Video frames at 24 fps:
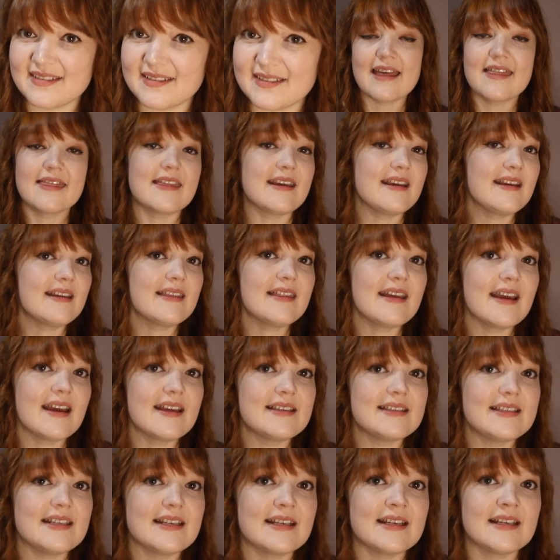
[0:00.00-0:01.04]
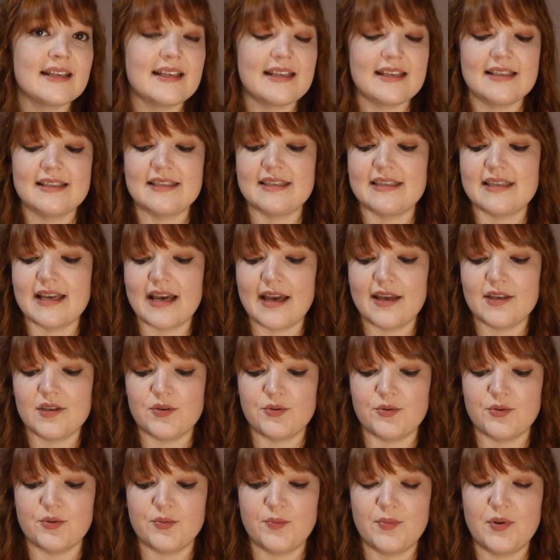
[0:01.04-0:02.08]
I think the idea is that
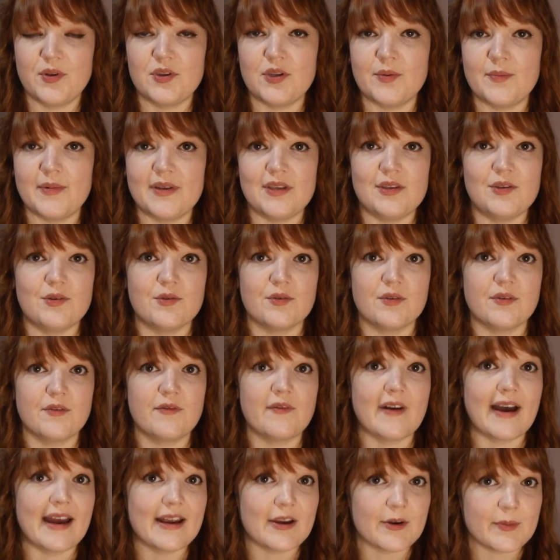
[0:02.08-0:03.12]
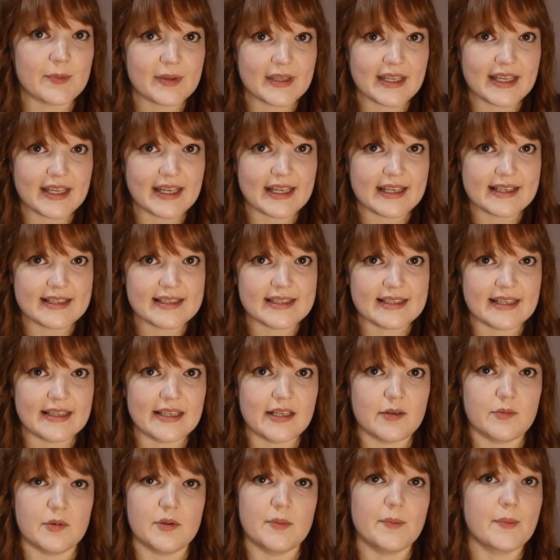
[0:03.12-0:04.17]
you put them in your fireplace and
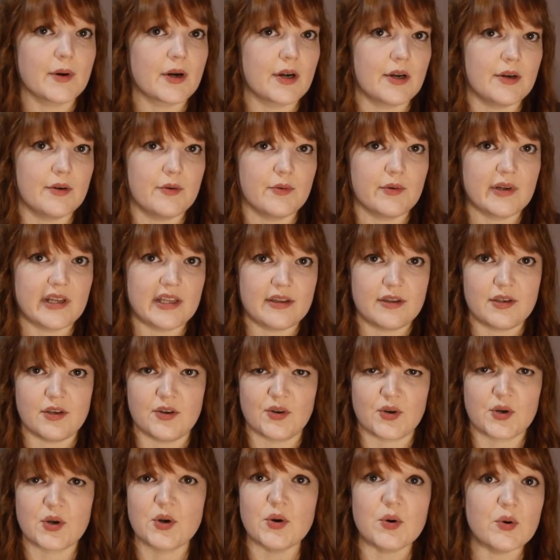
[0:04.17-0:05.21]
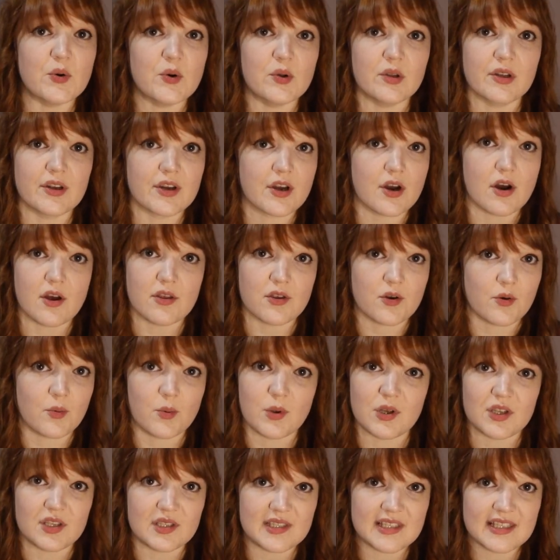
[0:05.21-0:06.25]
they would burn with your coal or your other
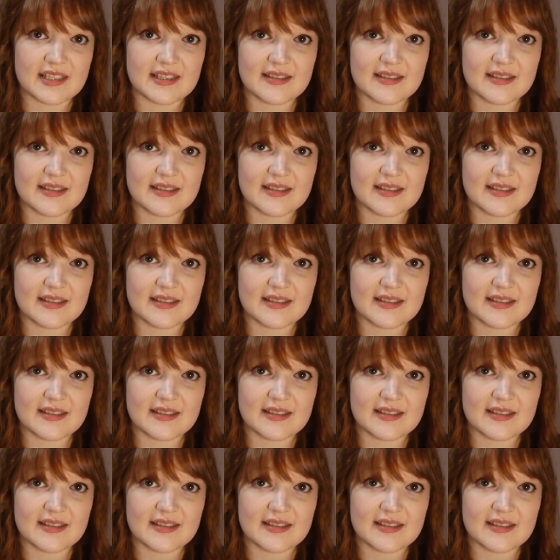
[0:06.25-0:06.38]
wood.